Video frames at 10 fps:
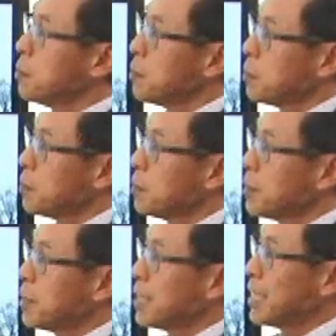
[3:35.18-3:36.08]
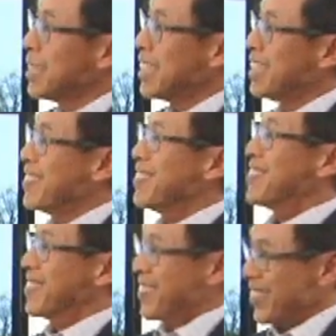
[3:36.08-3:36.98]
the far left
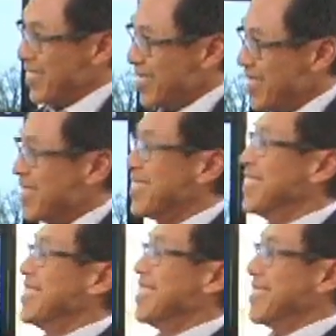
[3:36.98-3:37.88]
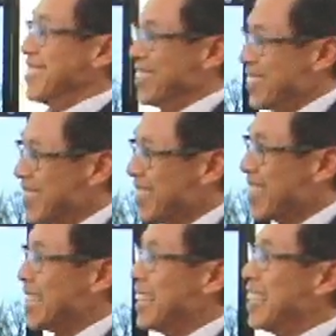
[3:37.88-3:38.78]
recently.
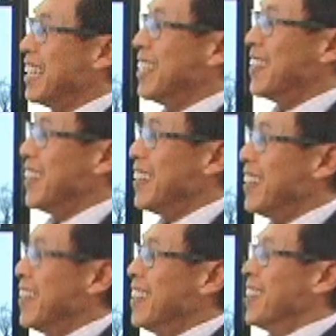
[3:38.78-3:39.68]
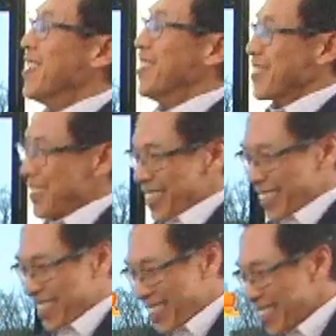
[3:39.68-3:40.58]
Why?
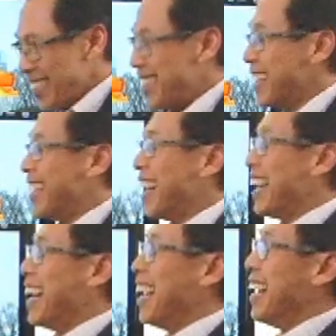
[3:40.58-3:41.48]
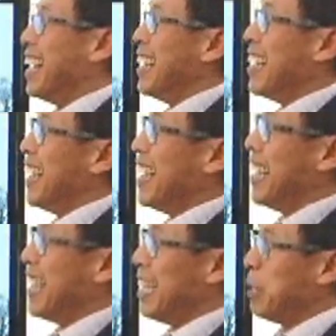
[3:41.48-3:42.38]
After Trump become the president,
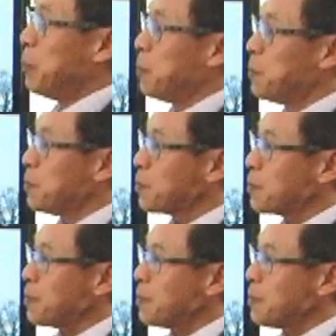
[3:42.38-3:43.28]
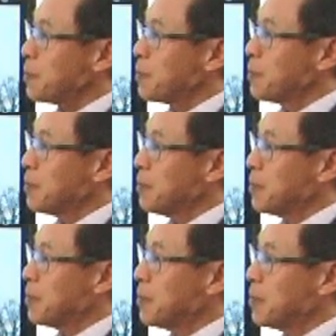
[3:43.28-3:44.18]
seemed to me they
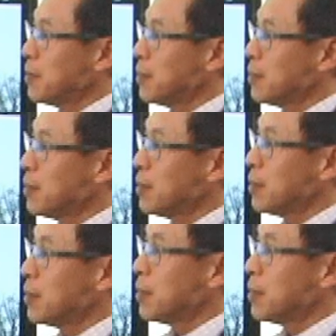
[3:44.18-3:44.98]
swing over